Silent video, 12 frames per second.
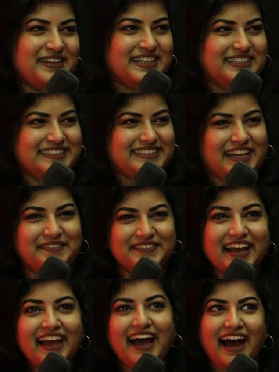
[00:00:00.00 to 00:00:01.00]
Because I'm
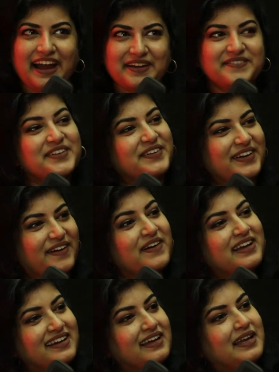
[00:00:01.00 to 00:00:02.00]
I am no
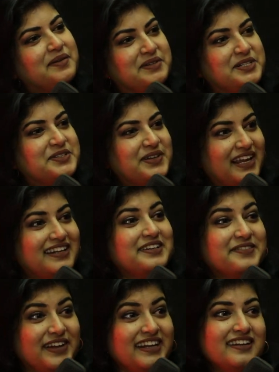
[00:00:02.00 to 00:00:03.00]
longer able to get into
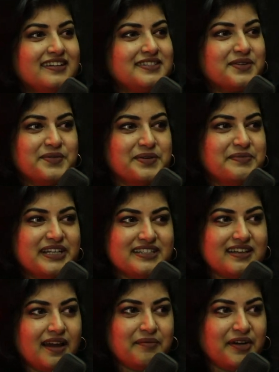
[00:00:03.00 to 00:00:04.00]
veterinary school because
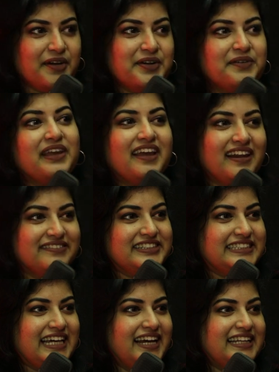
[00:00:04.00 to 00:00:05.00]
I am not doing any level
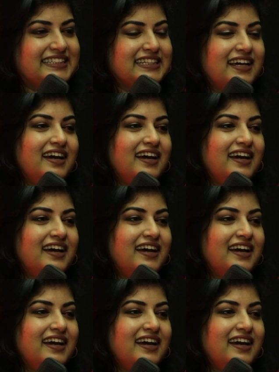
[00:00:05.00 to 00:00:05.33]
science.